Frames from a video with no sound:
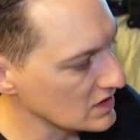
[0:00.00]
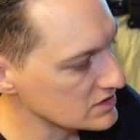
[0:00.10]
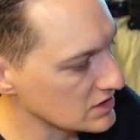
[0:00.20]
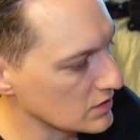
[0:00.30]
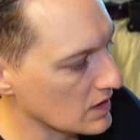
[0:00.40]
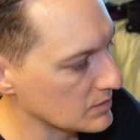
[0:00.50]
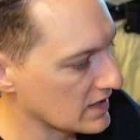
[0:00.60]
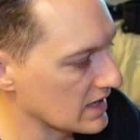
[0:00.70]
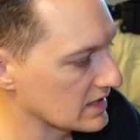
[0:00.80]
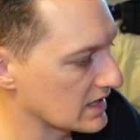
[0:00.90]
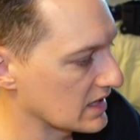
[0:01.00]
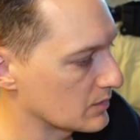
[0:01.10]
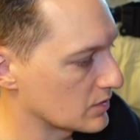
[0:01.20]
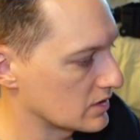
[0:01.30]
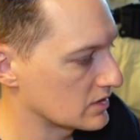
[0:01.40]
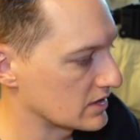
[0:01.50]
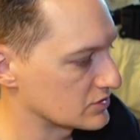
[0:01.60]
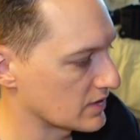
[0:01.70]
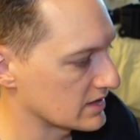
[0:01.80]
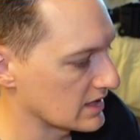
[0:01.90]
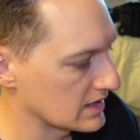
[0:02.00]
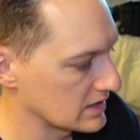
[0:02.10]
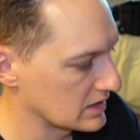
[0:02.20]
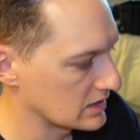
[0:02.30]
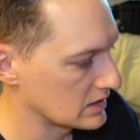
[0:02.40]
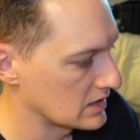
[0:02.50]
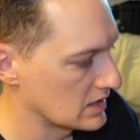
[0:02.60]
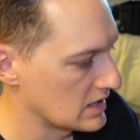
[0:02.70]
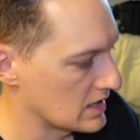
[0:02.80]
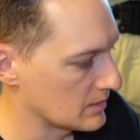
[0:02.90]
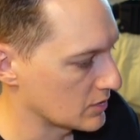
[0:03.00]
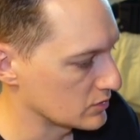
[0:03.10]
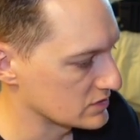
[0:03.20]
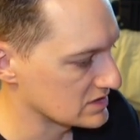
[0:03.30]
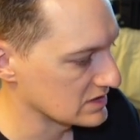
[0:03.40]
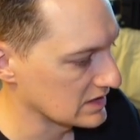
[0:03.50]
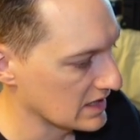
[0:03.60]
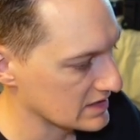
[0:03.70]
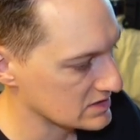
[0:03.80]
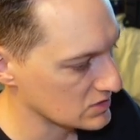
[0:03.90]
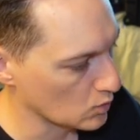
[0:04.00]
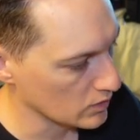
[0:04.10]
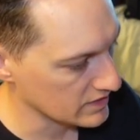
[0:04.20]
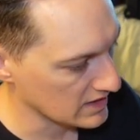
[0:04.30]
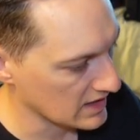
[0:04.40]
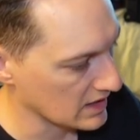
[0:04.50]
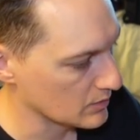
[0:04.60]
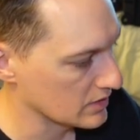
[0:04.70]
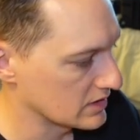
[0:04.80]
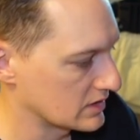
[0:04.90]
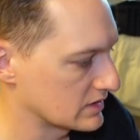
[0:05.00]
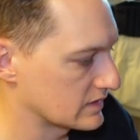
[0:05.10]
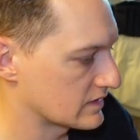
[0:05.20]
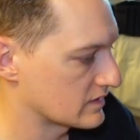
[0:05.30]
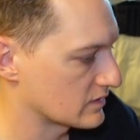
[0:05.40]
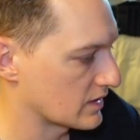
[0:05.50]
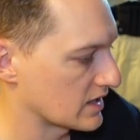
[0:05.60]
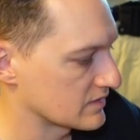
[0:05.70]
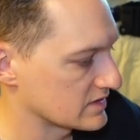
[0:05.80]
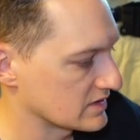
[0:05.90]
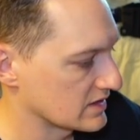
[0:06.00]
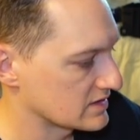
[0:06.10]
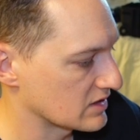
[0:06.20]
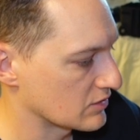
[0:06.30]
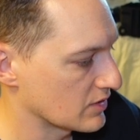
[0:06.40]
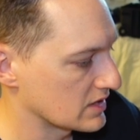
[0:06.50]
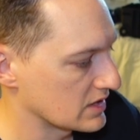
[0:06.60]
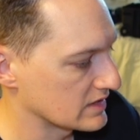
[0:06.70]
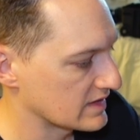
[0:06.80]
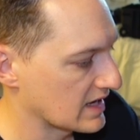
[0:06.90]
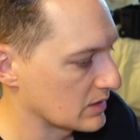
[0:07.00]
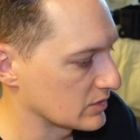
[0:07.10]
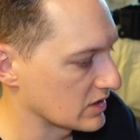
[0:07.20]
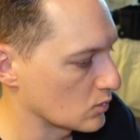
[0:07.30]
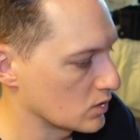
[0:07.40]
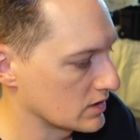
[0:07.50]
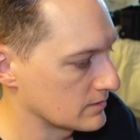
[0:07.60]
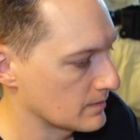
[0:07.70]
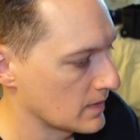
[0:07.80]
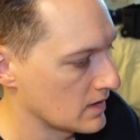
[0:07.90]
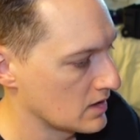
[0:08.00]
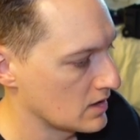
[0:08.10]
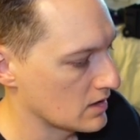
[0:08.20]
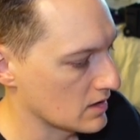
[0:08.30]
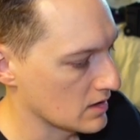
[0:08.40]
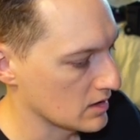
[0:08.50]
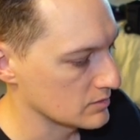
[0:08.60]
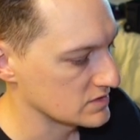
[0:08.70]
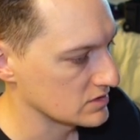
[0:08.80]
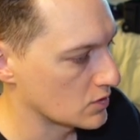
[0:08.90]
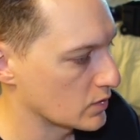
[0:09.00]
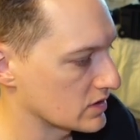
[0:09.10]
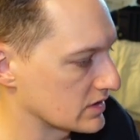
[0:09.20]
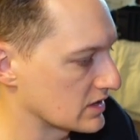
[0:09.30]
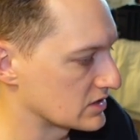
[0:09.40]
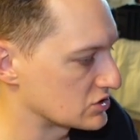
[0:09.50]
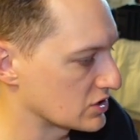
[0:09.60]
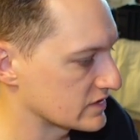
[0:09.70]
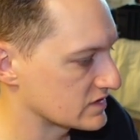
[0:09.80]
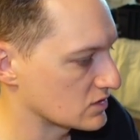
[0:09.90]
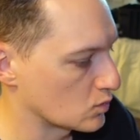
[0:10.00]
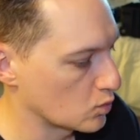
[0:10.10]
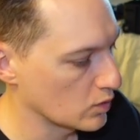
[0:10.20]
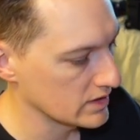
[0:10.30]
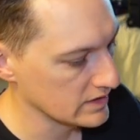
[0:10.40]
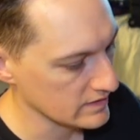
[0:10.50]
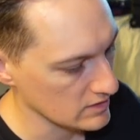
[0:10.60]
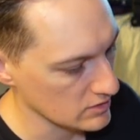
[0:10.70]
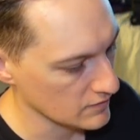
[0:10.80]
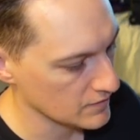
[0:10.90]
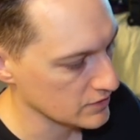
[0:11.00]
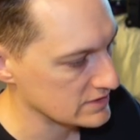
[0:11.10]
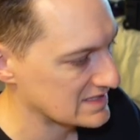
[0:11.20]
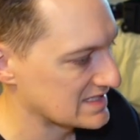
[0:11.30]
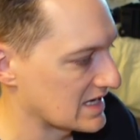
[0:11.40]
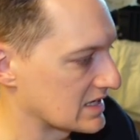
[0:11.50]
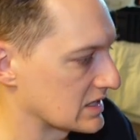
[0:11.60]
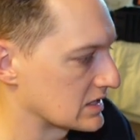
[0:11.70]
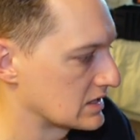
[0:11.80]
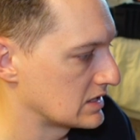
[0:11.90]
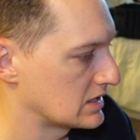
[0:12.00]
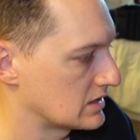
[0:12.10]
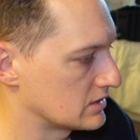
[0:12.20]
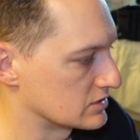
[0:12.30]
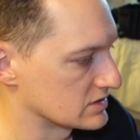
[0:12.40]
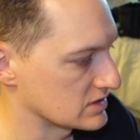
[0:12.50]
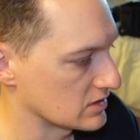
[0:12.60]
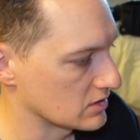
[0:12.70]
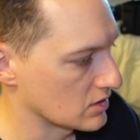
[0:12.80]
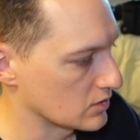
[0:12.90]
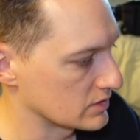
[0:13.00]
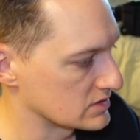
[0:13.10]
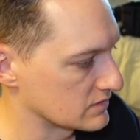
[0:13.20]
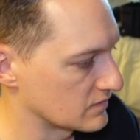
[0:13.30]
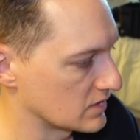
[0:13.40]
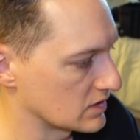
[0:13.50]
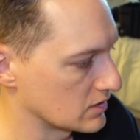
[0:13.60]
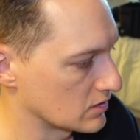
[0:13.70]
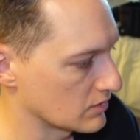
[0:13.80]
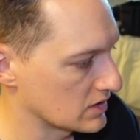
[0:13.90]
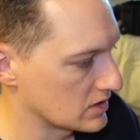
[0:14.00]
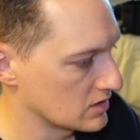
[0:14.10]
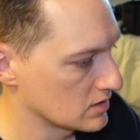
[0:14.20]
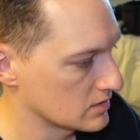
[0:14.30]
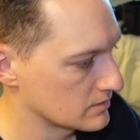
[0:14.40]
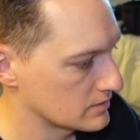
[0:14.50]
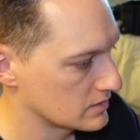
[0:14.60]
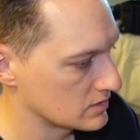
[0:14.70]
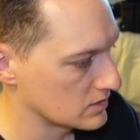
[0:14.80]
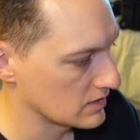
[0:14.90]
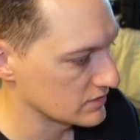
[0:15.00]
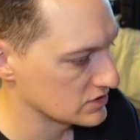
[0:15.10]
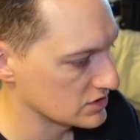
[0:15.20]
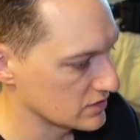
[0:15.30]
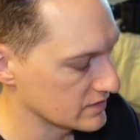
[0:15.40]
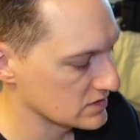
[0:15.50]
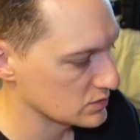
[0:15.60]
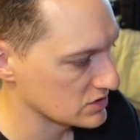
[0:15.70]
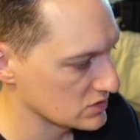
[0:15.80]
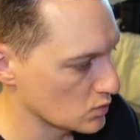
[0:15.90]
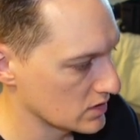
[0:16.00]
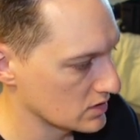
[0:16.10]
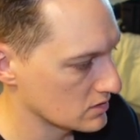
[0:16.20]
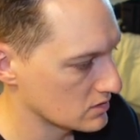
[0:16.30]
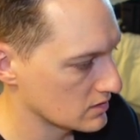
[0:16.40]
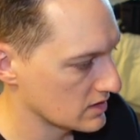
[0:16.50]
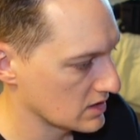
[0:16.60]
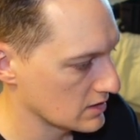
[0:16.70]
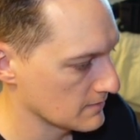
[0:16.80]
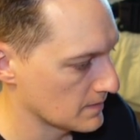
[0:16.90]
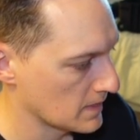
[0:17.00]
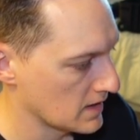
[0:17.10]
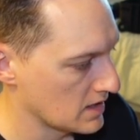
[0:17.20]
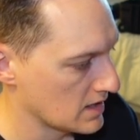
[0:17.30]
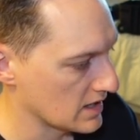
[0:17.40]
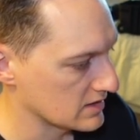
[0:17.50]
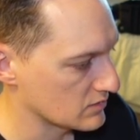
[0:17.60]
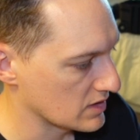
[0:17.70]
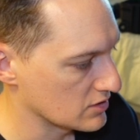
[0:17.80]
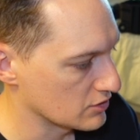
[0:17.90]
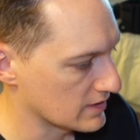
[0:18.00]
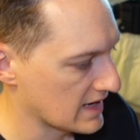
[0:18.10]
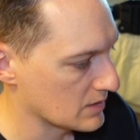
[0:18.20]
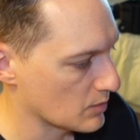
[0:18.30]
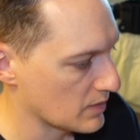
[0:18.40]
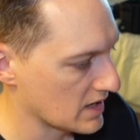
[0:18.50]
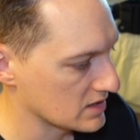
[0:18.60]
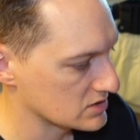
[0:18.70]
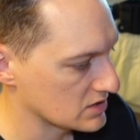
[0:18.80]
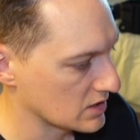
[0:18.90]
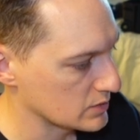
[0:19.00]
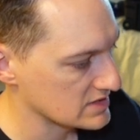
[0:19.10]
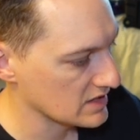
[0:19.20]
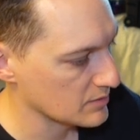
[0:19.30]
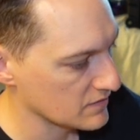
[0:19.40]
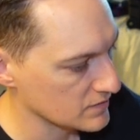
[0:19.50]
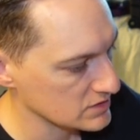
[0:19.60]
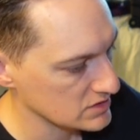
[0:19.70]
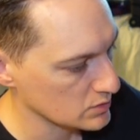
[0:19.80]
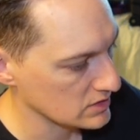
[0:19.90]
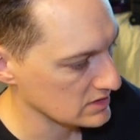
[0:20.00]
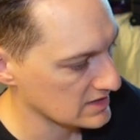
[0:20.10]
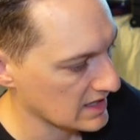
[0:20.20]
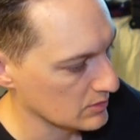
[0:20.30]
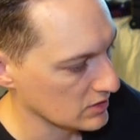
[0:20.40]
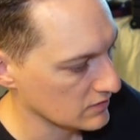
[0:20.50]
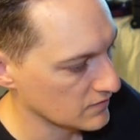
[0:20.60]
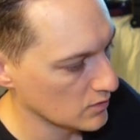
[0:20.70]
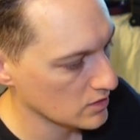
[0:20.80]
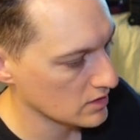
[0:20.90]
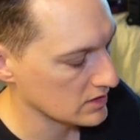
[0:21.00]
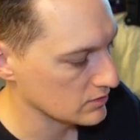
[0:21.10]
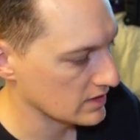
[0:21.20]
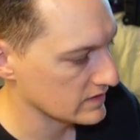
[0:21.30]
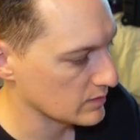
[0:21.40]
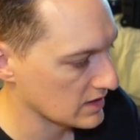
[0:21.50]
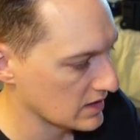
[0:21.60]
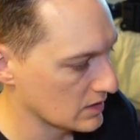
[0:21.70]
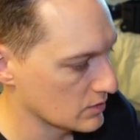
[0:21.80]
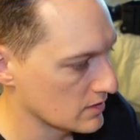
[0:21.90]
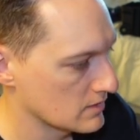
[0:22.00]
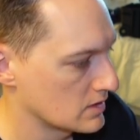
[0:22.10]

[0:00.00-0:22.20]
So I'm going to add a camera. I drag that in. I'm going to select what the camera is. So I have it selected already as Cam Link 1. To quickly adjust to what is under the first setting, you're just going to go into video right here. You have your surface, which is one thing. And then right here, your camera patch. I always have my first one as Cam Link 4. I know that's my camera.